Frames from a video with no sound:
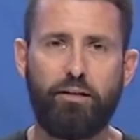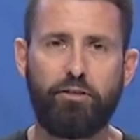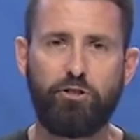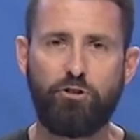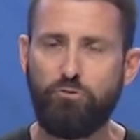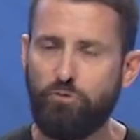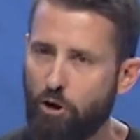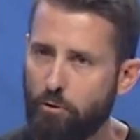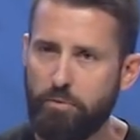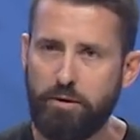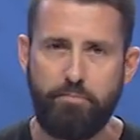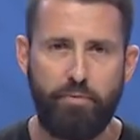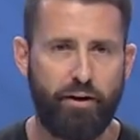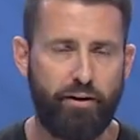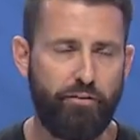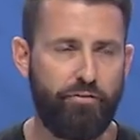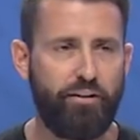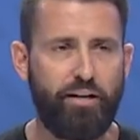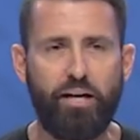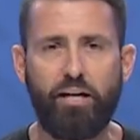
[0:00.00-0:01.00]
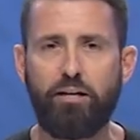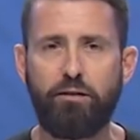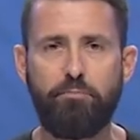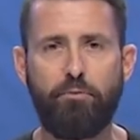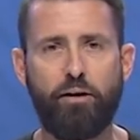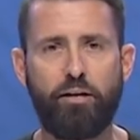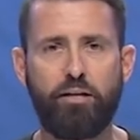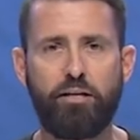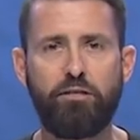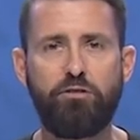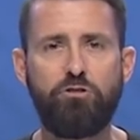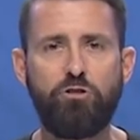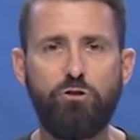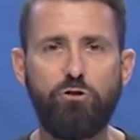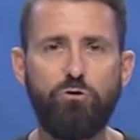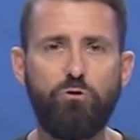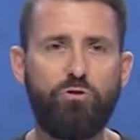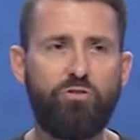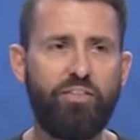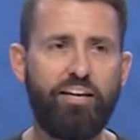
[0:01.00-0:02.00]
You know me better than anybody. Do
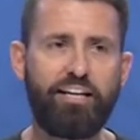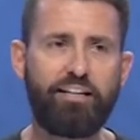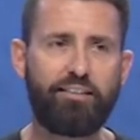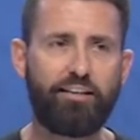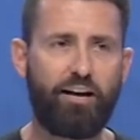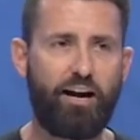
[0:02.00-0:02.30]
you think